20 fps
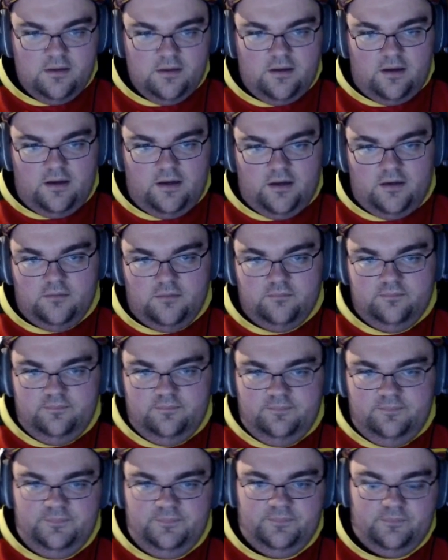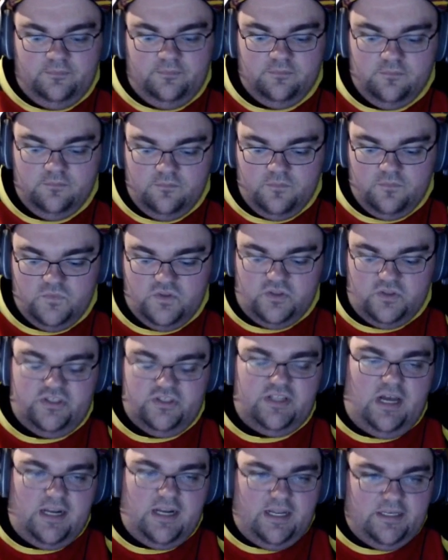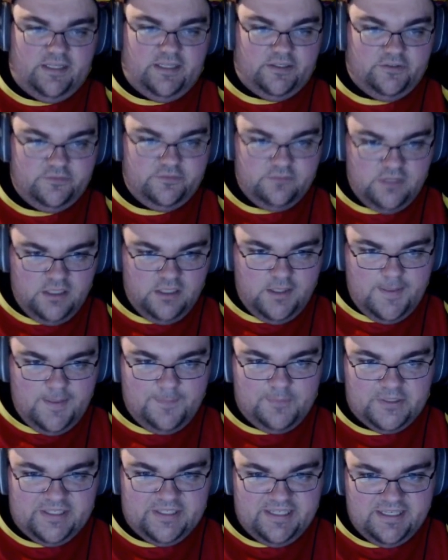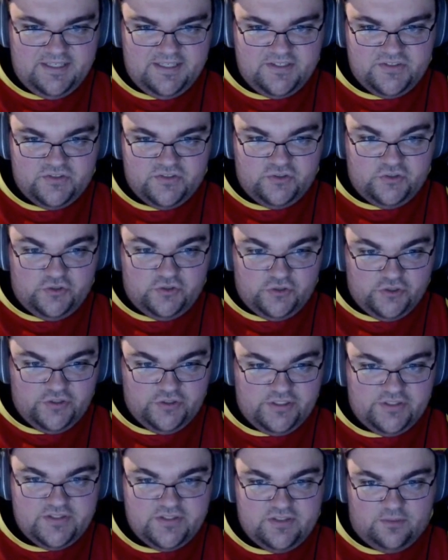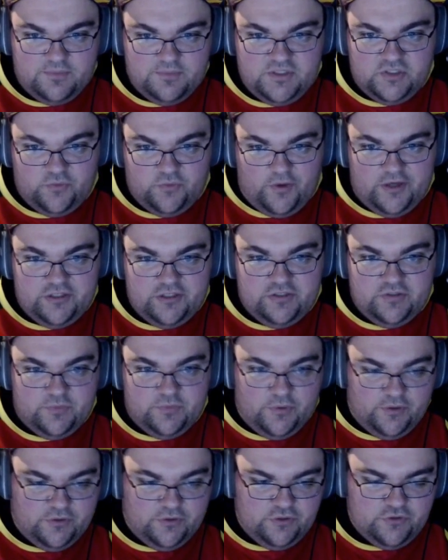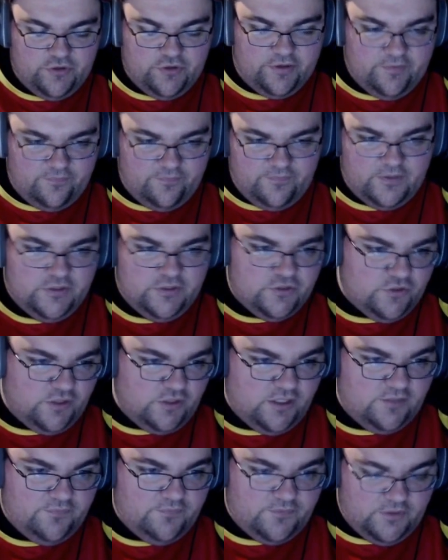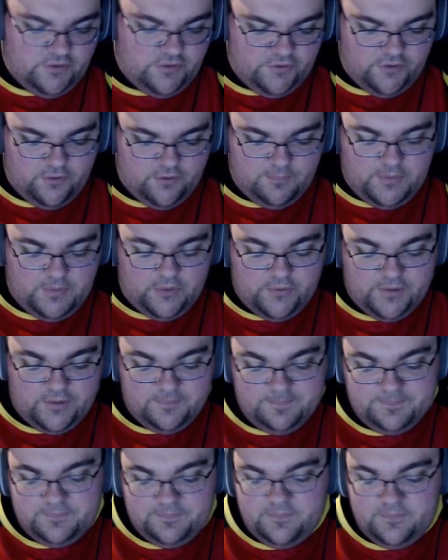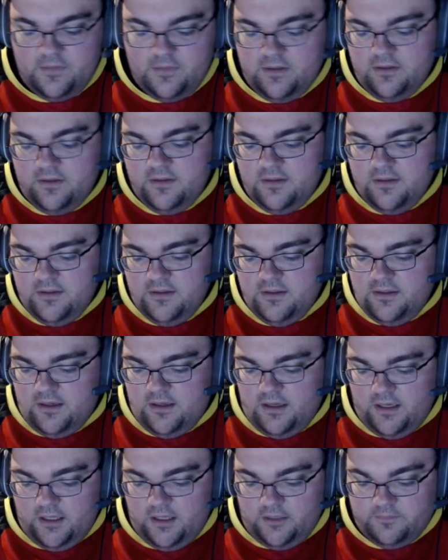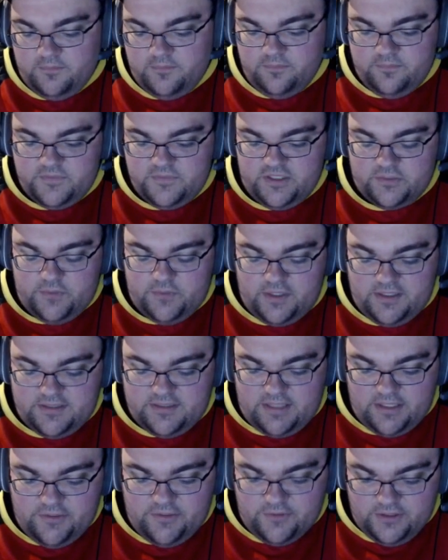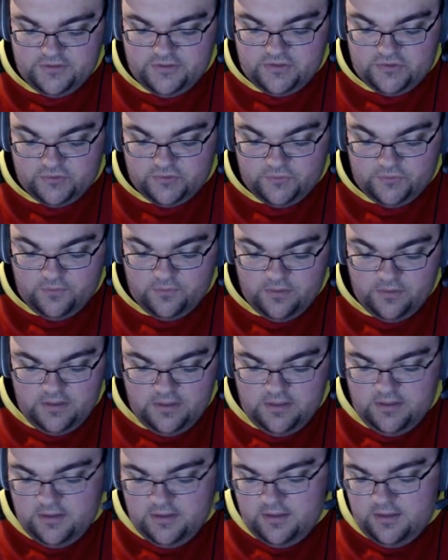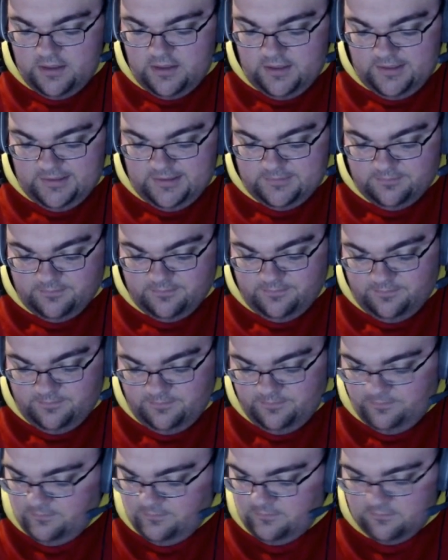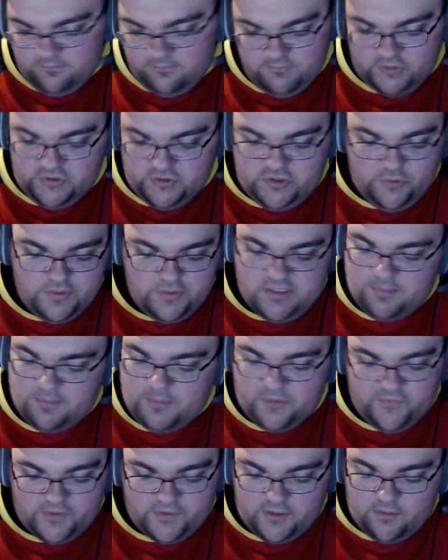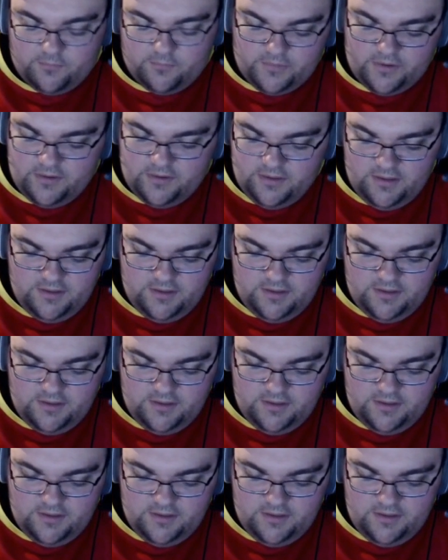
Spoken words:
So it's just not ideal, but it is good in some situations where you're just trying to finish off, your opponent. So that's why I decided to run 2. But 2 is the perfect number.